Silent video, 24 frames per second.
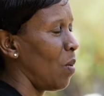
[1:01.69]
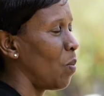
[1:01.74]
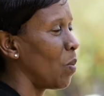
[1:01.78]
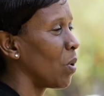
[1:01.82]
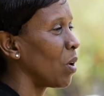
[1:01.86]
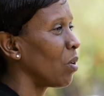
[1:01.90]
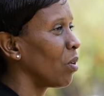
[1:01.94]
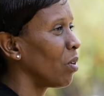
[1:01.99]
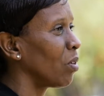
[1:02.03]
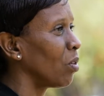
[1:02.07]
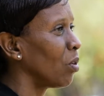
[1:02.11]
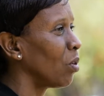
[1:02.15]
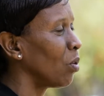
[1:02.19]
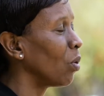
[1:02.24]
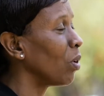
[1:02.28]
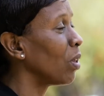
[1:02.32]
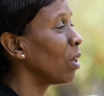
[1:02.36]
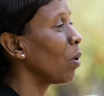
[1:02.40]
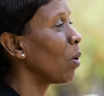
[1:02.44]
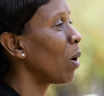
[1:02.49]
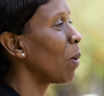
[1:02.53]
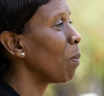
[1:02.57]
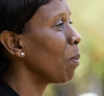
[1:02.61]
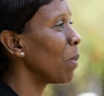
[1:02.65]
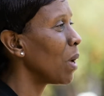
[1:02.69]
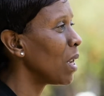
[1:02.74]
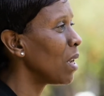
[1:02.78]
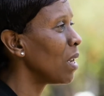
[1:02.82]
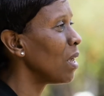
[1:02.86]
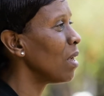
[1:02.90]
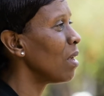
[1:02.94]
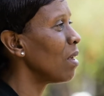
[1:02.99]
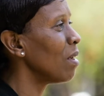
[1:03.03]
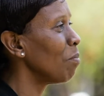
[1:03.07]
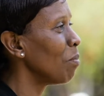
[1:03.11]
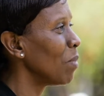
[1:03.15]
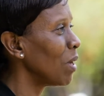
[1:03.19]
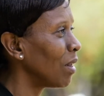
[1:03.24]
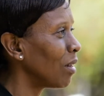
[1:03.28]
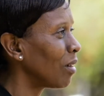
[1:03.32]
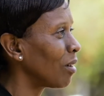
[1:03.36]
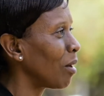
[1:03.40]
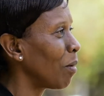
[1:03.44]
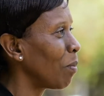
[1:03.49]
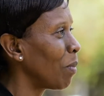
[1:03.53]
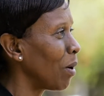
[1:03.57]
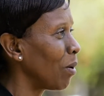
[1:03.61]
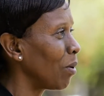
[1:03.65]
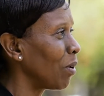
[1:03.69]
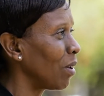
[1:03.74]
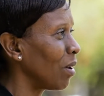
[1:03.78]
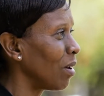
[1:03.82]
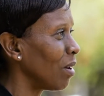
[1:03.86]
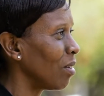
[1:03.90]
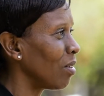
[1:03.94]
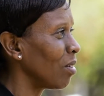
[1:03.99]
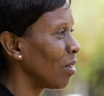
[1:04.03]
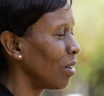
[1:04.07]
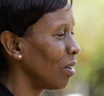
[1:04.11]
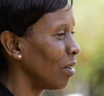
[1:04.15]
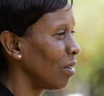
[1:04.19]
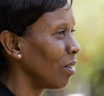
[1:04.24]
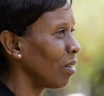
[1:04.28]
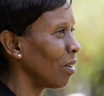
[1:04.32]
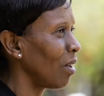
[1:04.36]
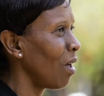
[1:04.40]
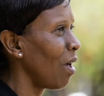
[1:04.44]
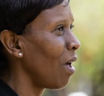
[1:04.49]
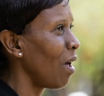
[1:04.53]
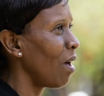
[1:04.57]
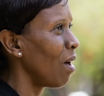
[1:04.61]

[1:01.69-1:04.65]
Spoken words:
Because there were many myths about the disease.